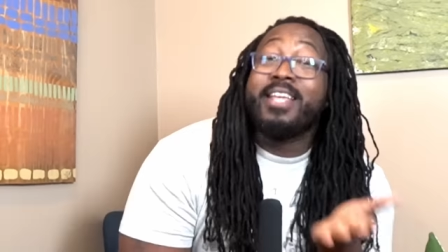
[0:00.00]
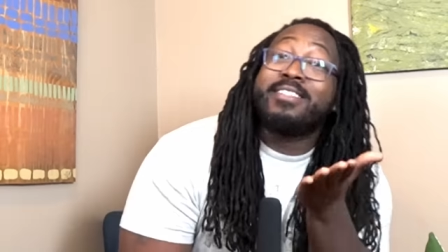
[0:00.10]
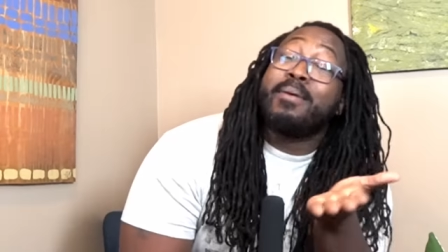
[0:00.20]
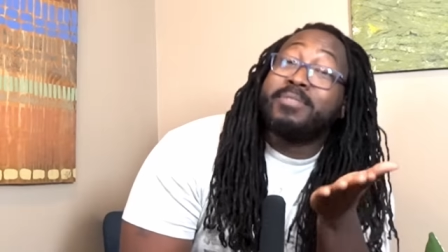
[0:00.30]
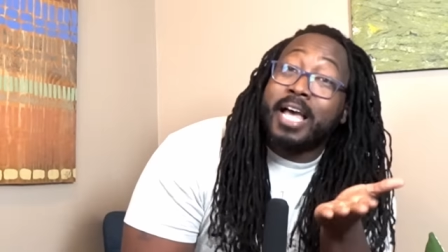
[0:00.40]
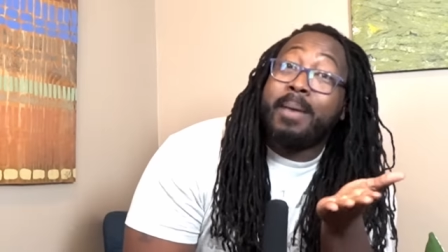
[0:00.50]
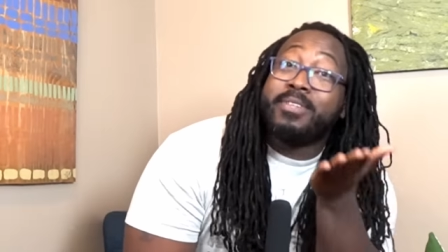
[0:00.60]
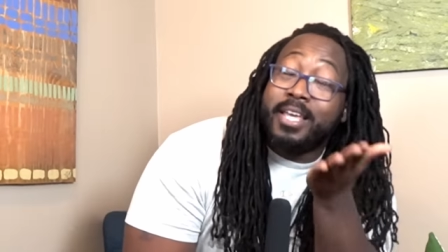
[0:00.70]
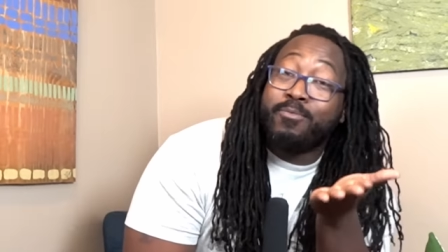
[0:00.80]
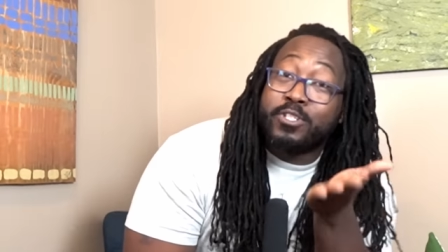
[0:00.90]
and sometimes
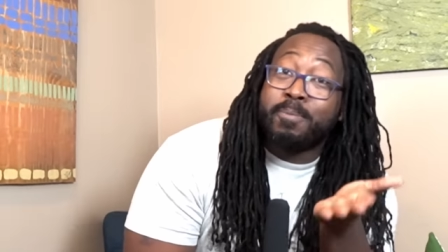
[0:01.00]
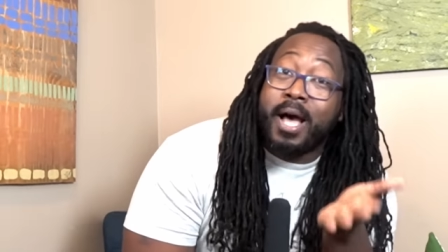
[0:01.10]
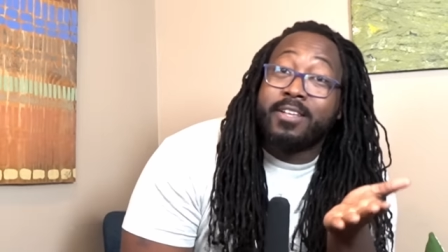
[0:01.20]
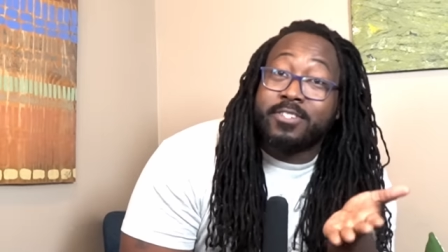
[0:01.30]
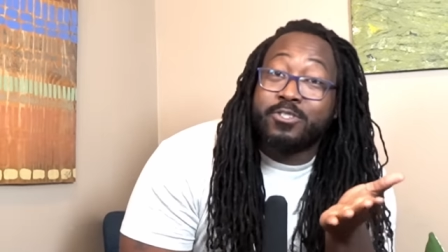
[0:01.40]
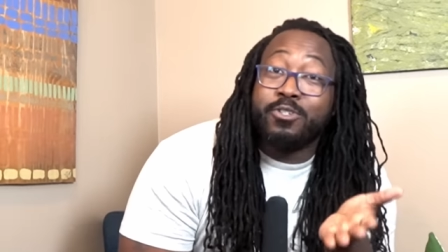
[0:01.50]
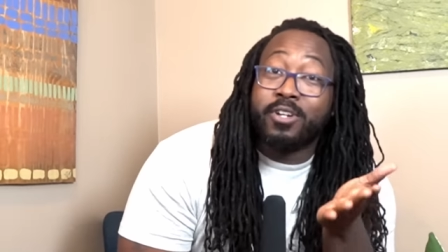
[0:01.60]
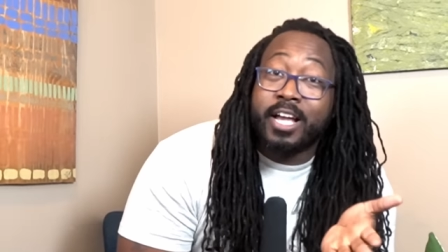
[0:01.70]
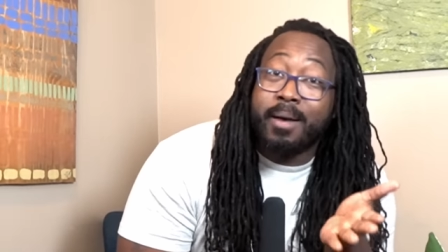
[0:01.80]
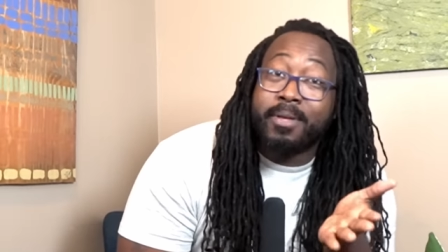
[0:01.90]
in responses to your
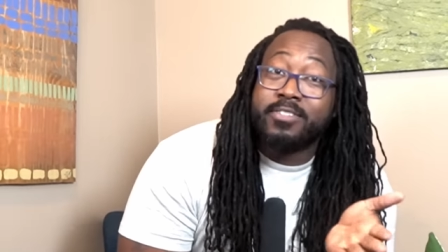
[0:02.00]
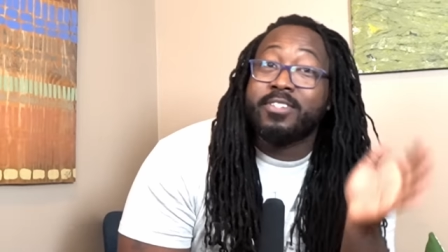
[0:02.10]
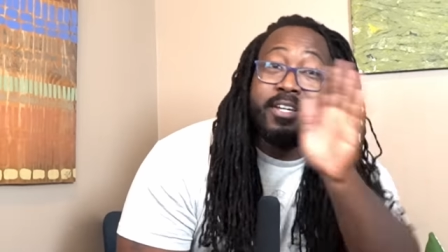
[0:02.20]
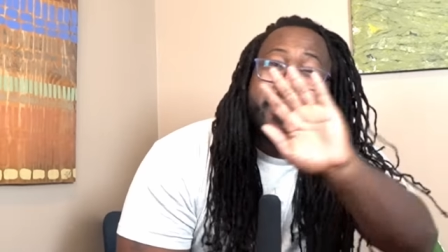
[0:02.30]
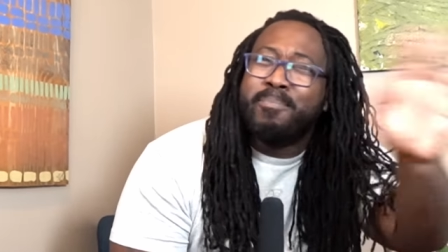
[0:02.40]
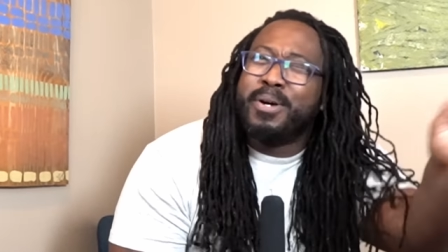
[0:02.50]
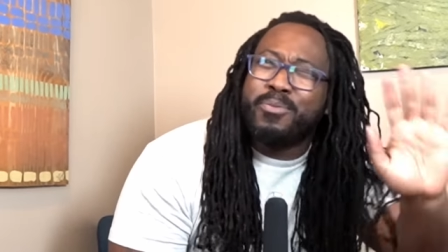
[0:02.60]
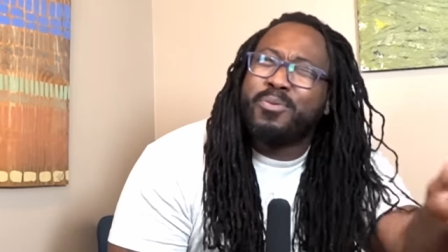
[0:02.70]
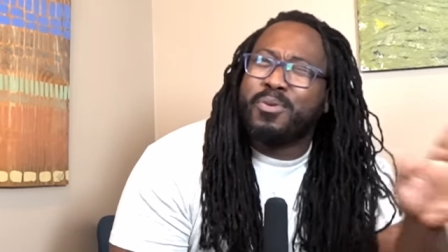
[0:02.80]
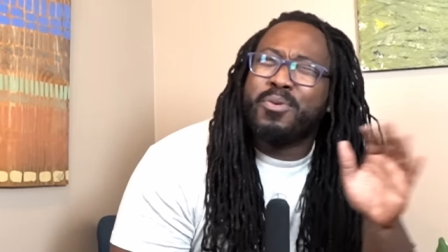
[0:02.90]
comments. But
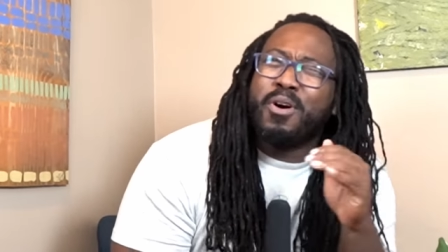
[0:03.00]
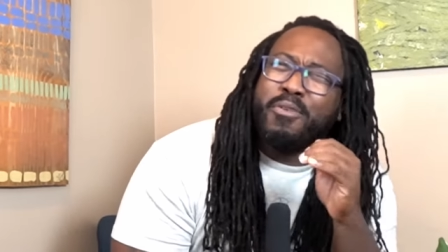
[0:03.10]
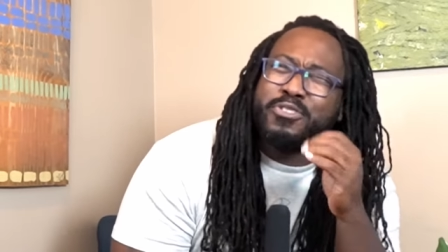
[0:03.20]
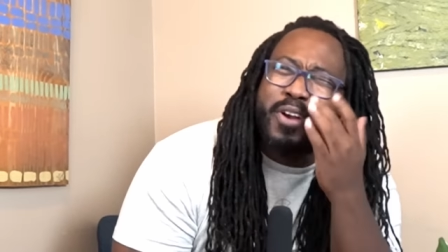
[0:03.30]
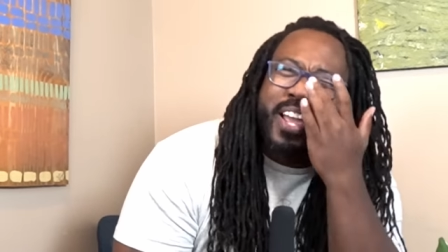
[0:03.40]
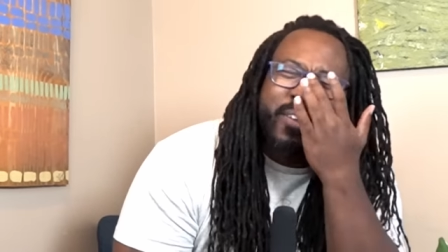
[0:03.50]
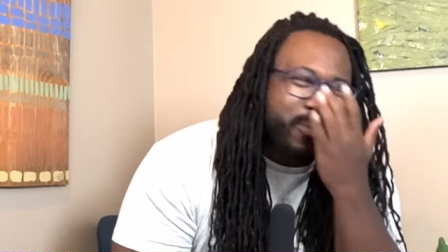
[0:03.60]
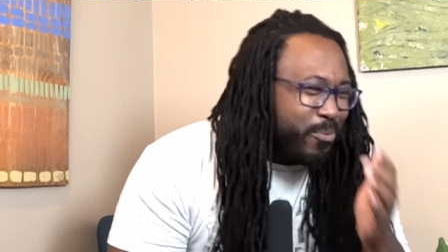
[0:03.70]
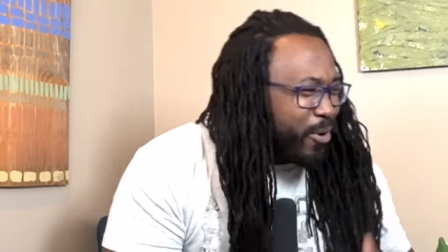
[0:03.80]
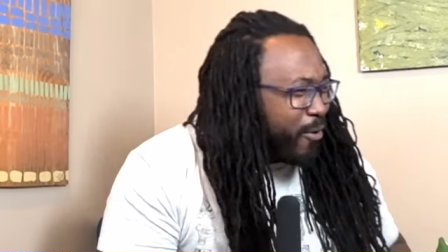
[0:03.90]
we're, we're off track.
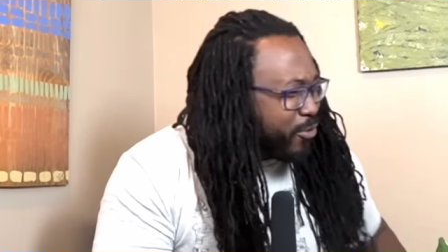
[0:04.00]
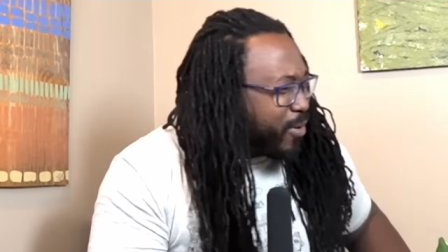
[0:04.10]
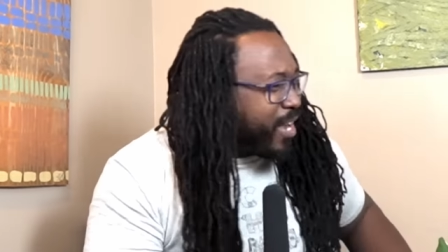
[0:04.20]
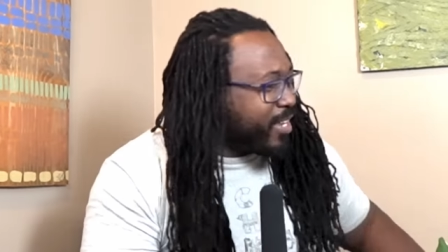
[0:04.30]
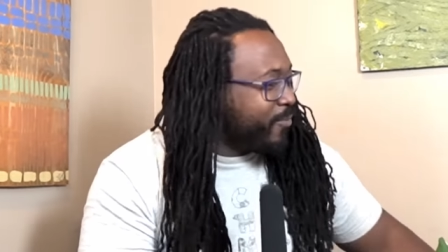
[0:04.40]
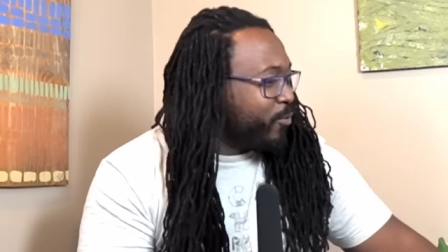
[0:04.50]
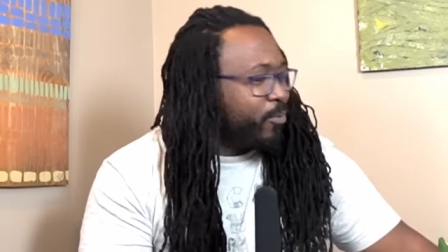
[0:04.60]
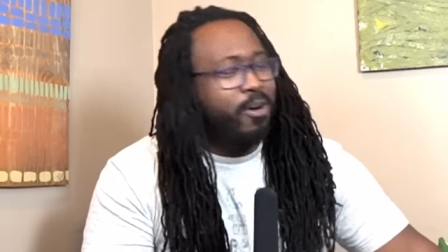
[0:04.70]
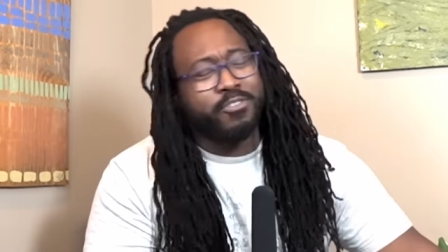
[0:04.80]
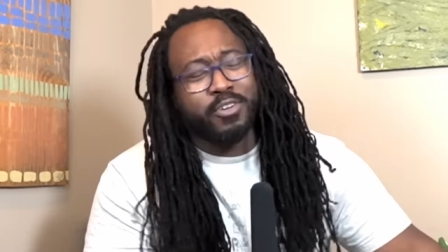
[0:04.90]
We're off track.
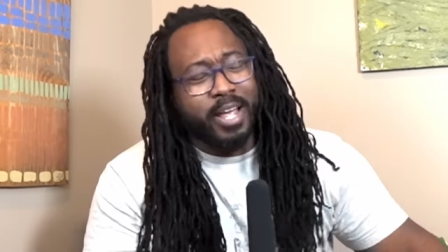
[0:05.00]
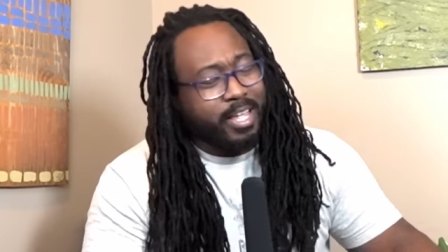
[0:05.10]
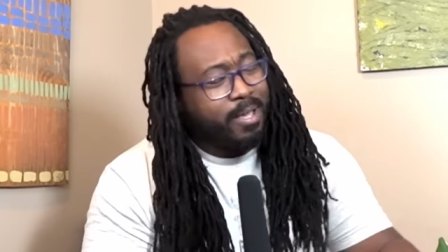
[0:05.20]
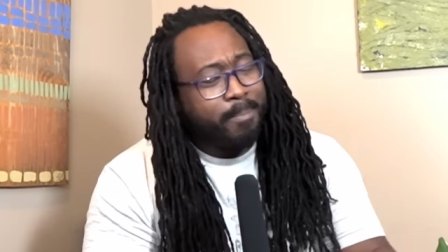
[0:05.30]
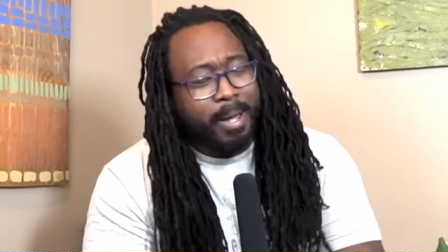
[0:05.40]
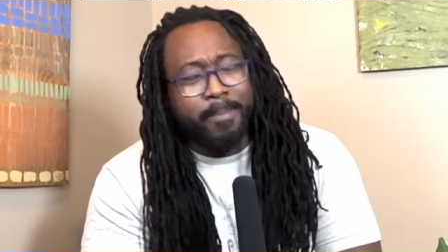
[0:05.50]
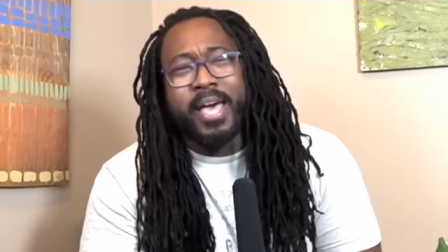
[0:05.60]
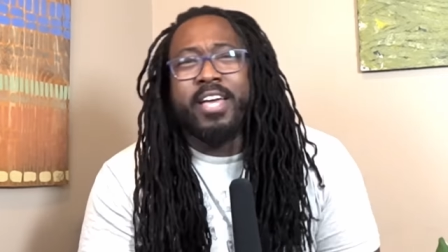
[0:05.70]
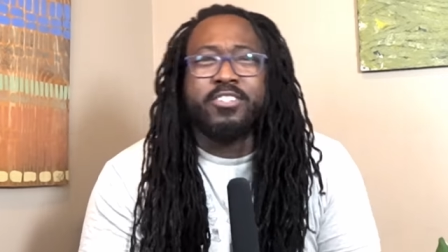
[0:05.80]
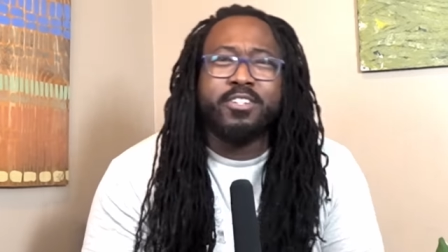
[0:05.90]
We're off track. My
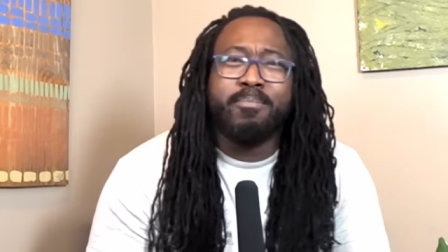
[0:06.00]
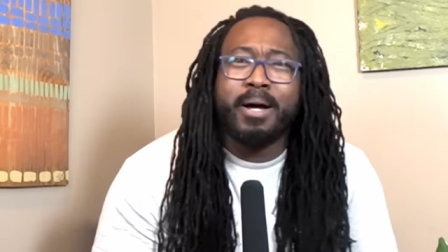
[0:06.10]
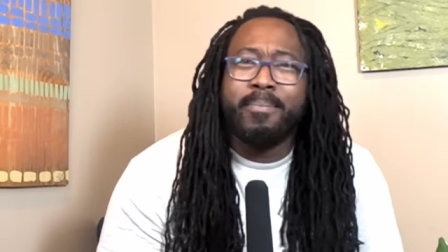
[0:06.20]
bad, y'all. My